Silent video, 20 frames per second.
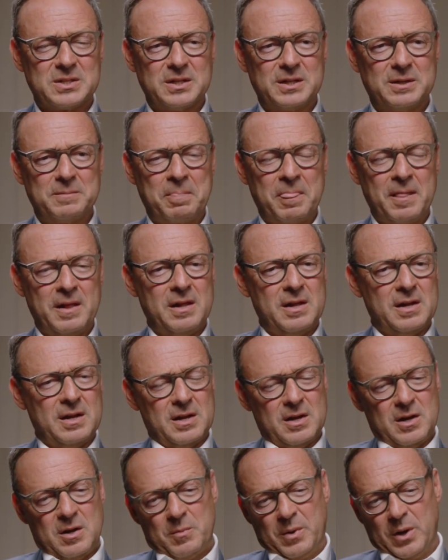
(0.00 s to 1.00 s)
But
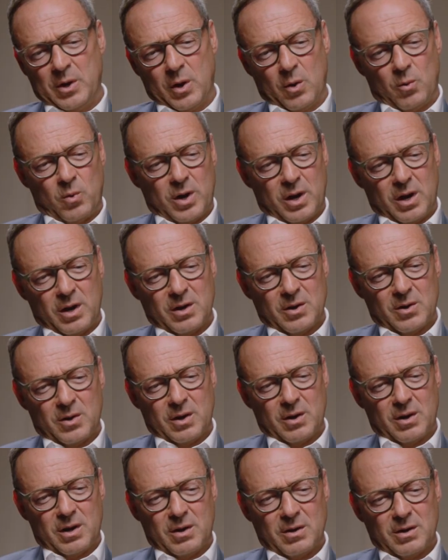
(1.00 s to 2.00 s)
anyway,
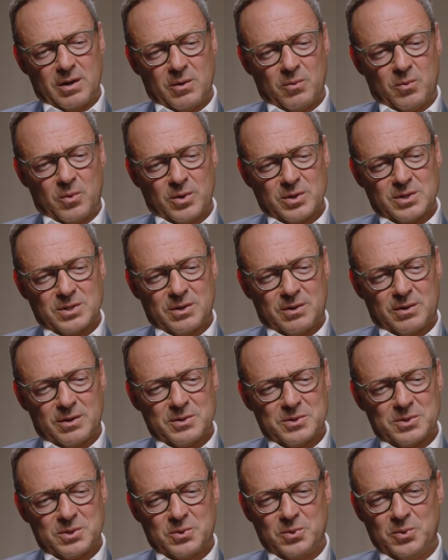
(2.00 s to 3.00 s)
I worked hard
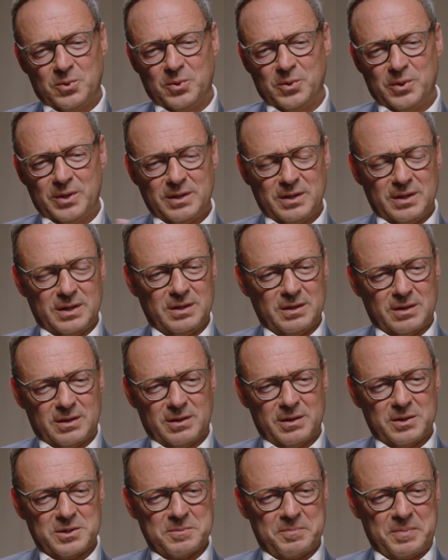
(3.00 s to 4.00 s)
at school and
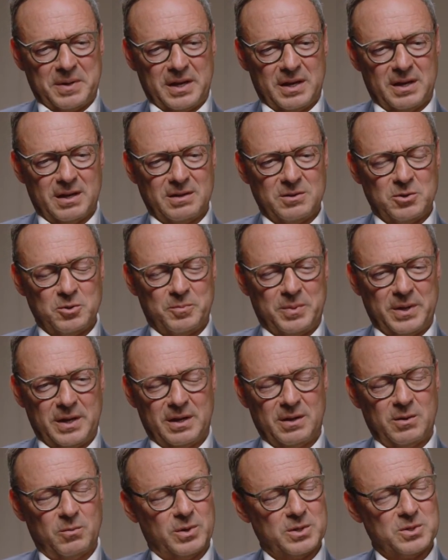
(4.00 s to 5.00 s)
got into
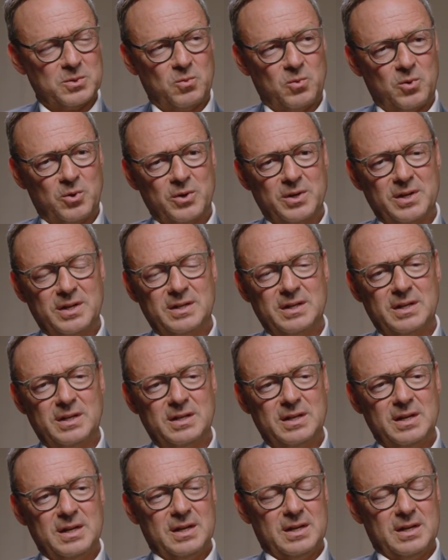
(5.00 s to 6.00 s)
UPenn, and went to Wharton. And then